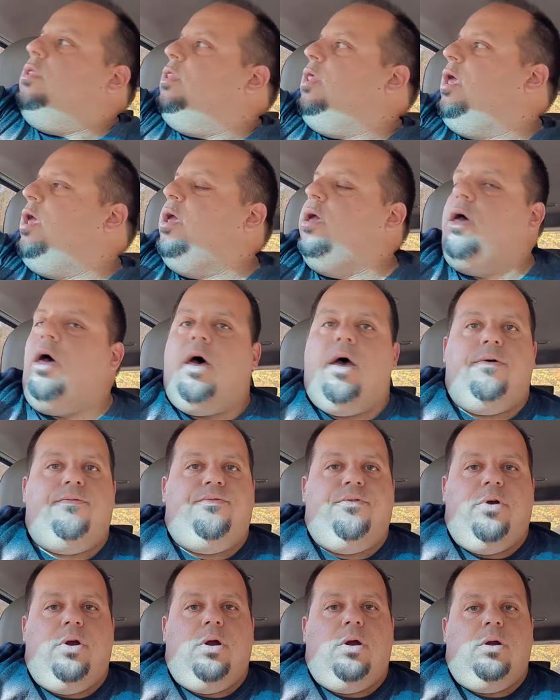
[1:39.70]
they
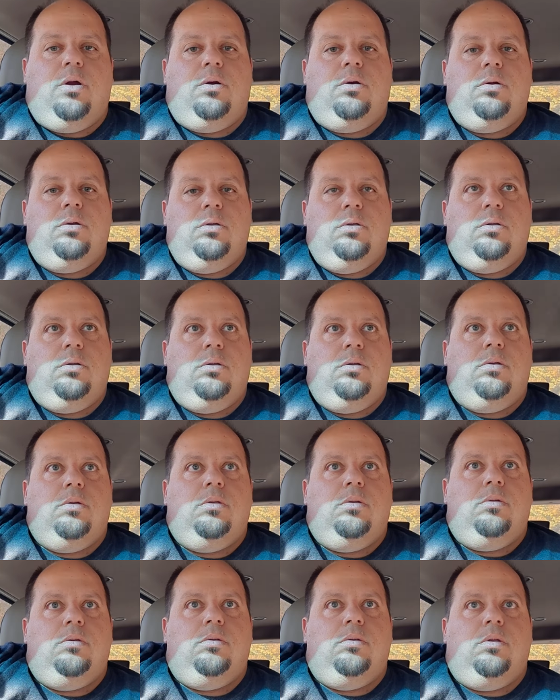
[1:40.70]
offer
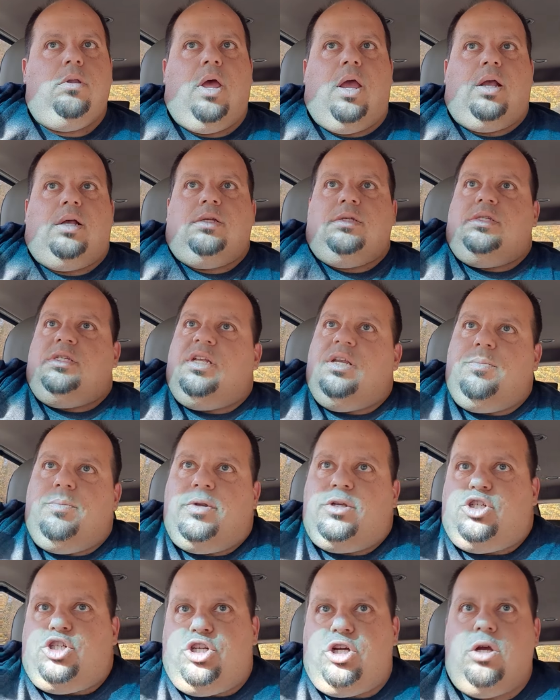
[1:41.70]
like
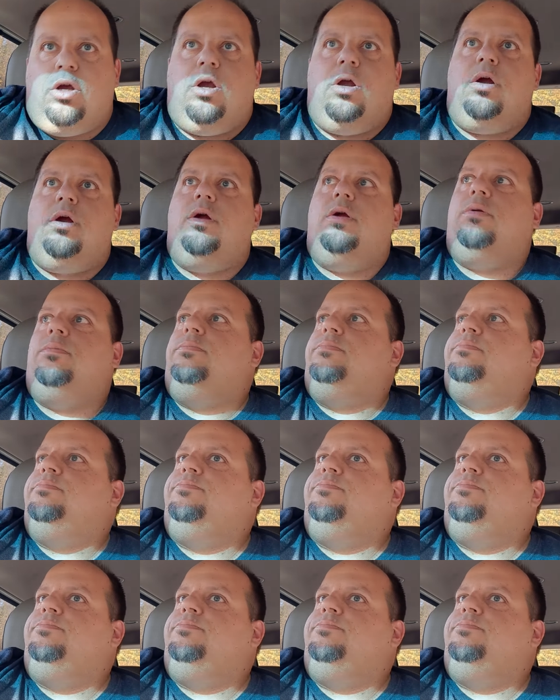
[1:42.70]
cinnamon sugar,